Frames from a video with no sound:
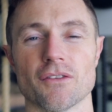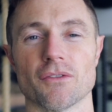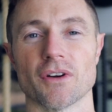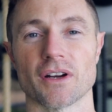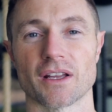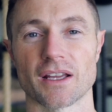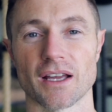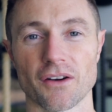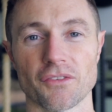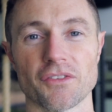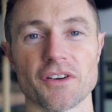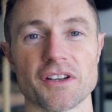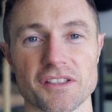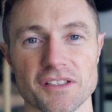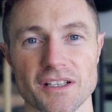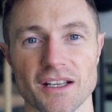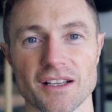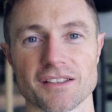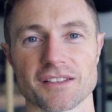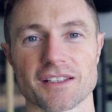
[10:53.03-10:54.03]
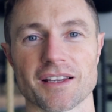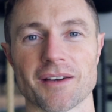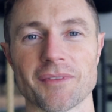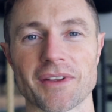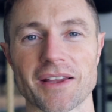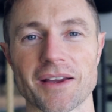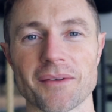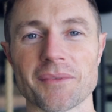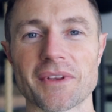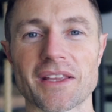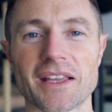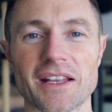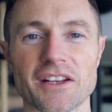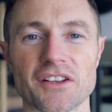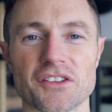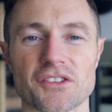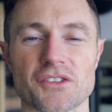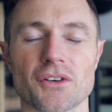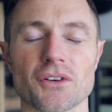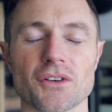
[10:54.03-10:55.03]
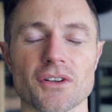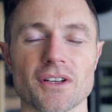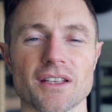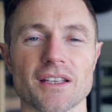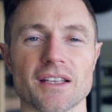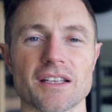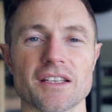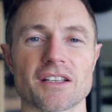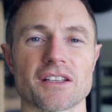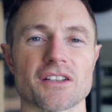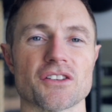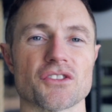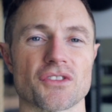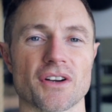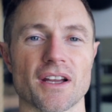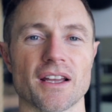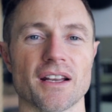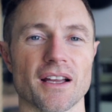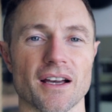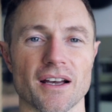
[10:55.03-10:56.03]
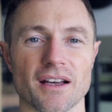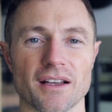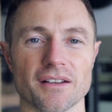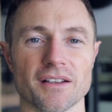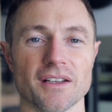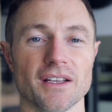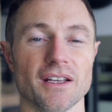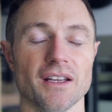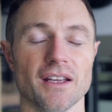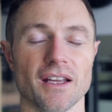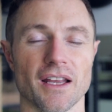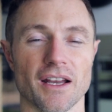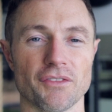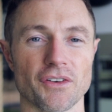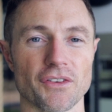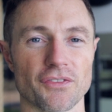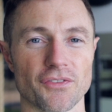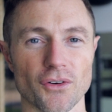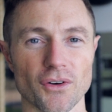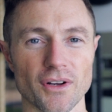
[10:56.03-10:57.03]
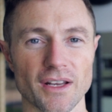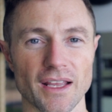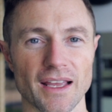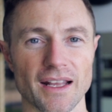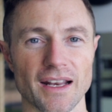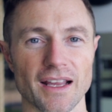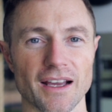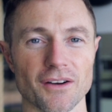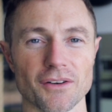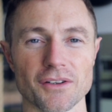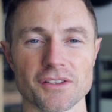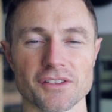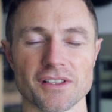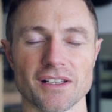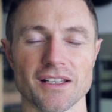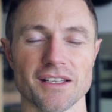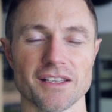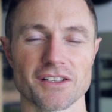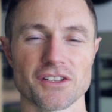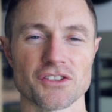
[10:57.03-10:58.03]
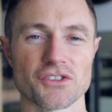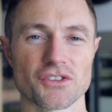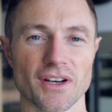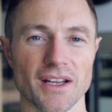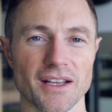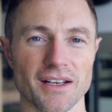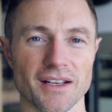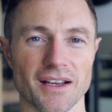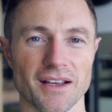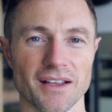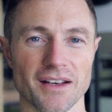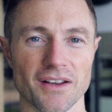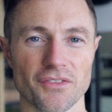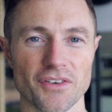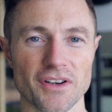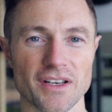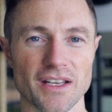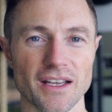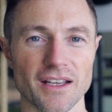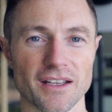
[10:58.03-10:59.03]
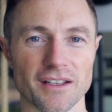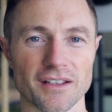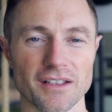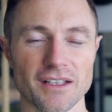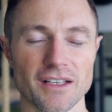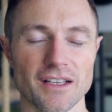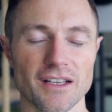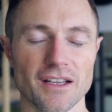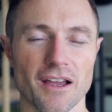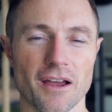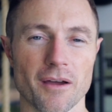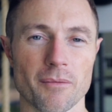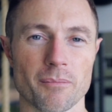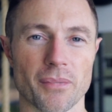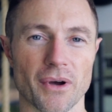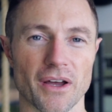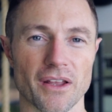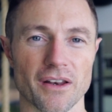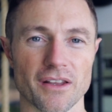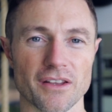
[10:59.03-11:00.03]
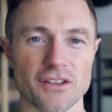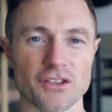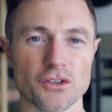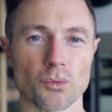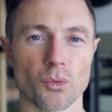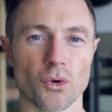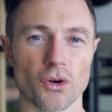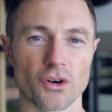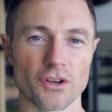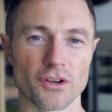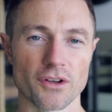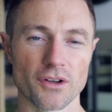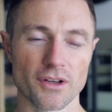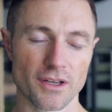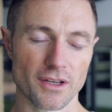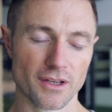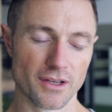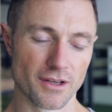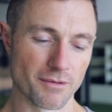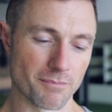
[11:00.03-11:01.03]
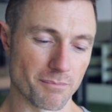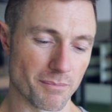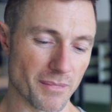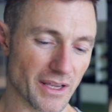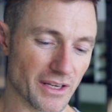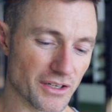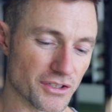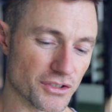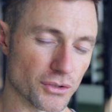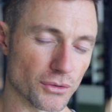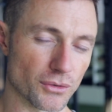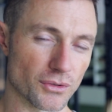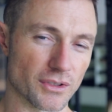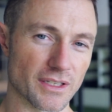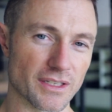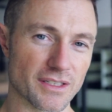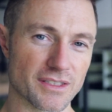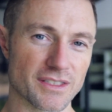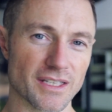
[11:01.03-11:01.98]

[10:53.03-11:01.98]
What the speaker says: recovery starts coming up and you're getting stronger, then you can train hard every 48 hours, and then you can train hard every day. But you want to make sure that you